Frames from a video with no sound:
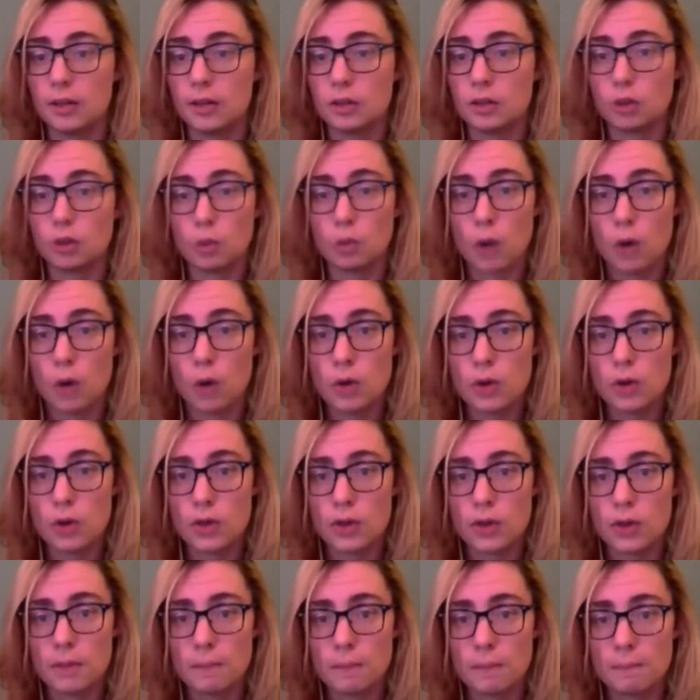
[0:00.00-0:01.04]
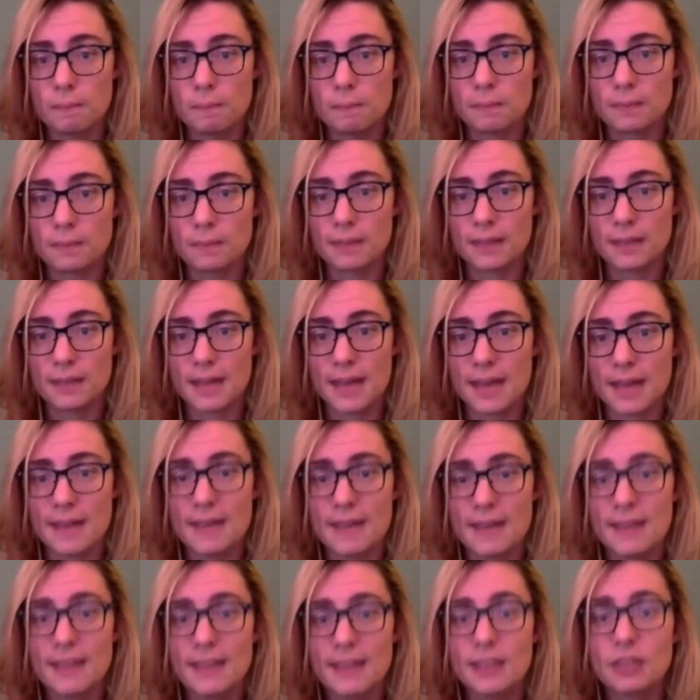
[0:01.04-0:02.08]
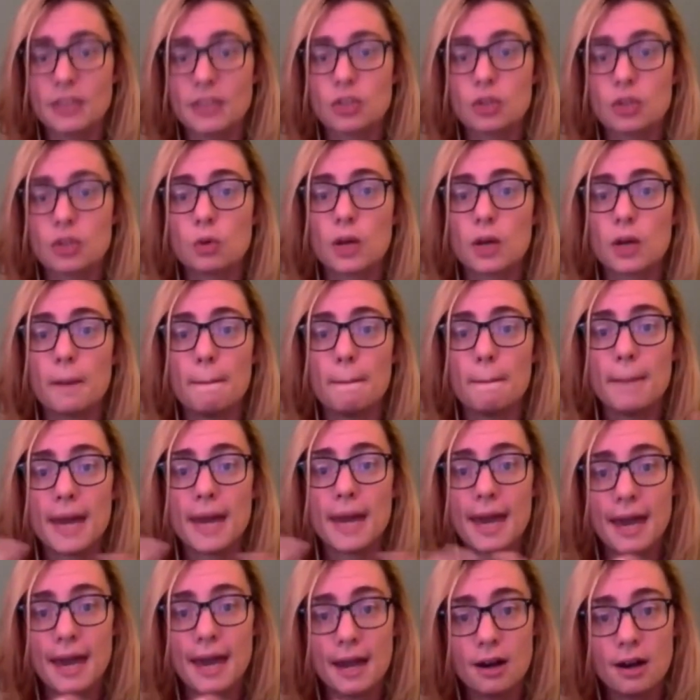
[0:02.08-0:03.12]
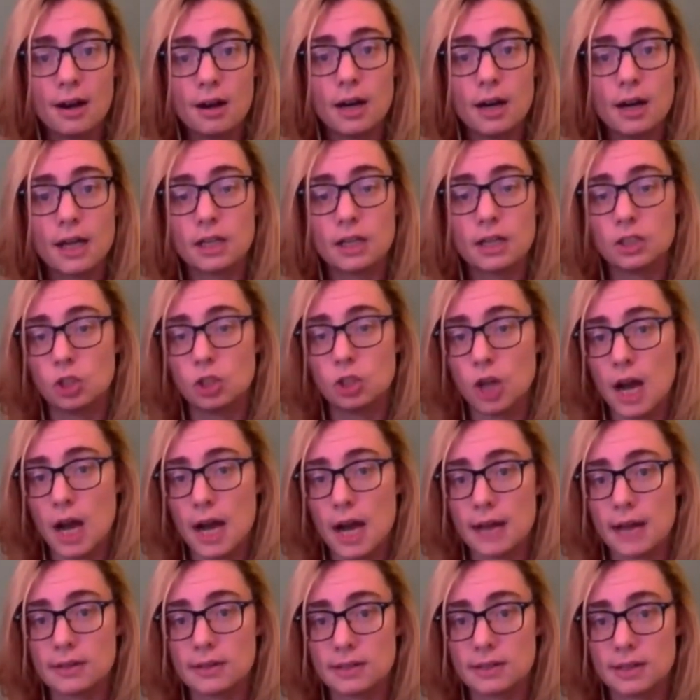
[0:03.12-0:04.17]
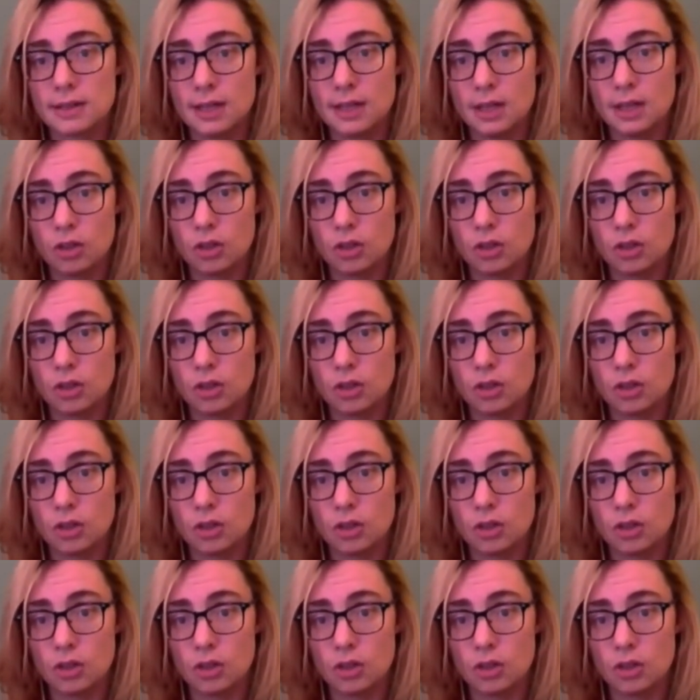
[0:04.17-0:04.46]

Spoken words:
growth, and then they need to compare and contrast